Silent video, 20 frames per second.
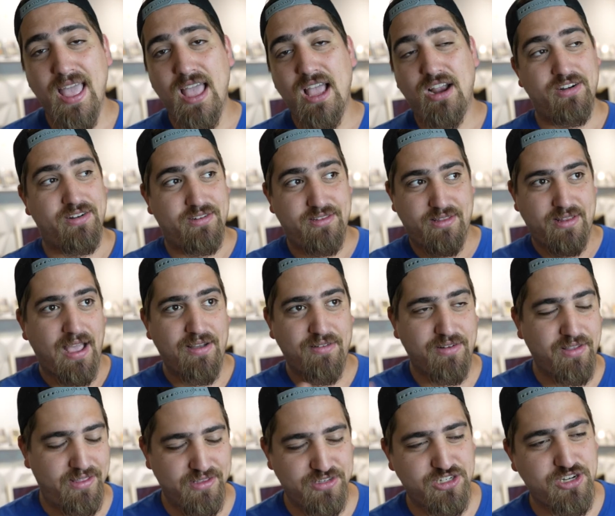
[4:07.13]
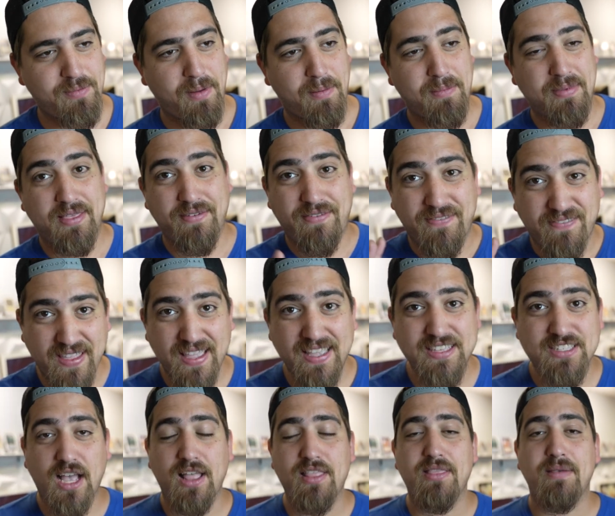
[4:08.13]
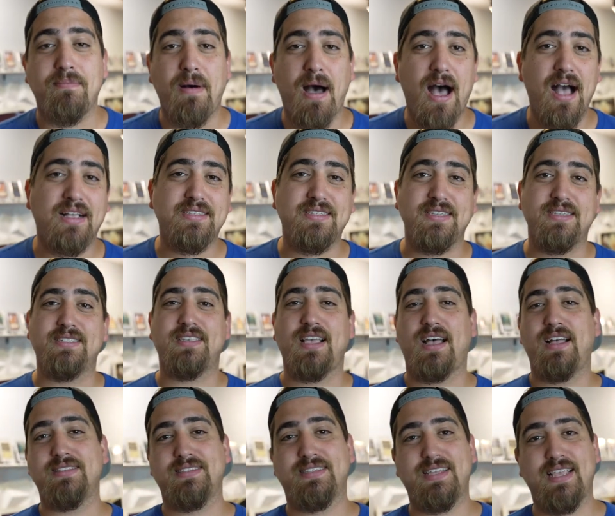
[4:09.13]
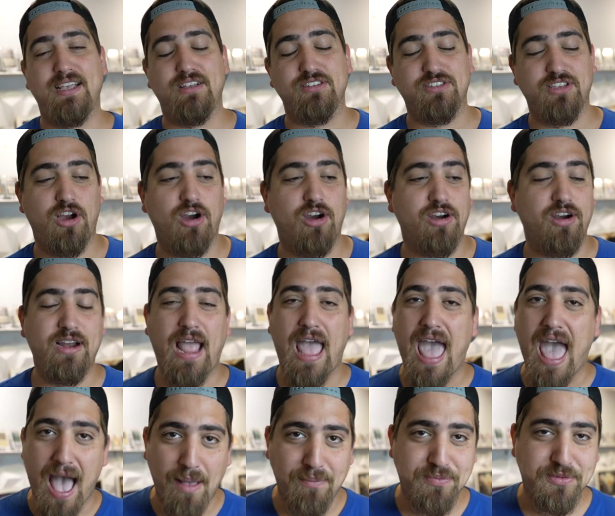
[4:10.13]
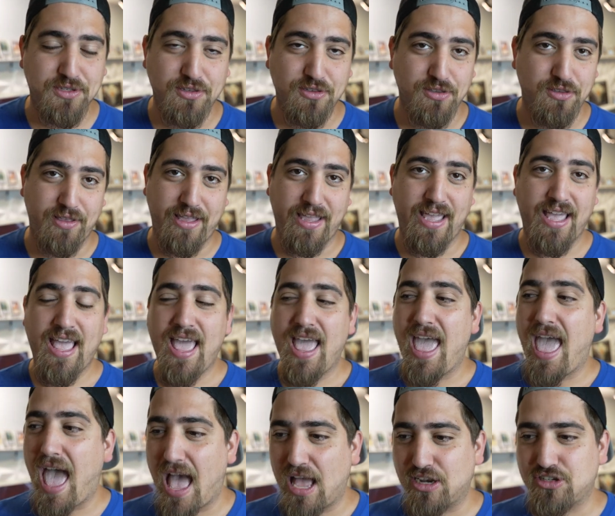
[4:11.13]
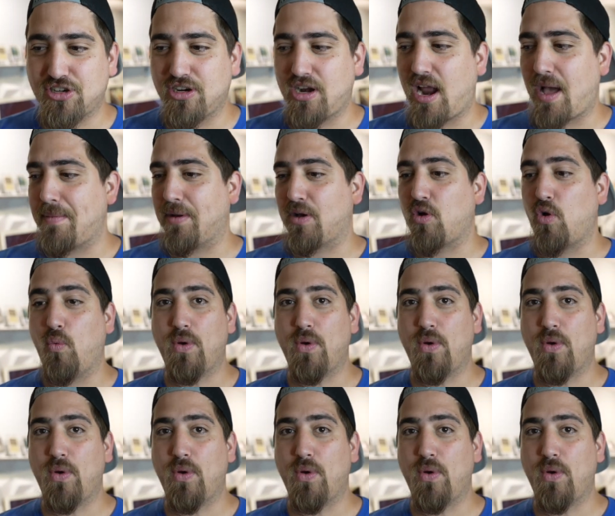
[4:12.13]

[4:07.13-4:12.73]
or not really the shipping, but the fees on the boxes on sales are absolutely astronomical.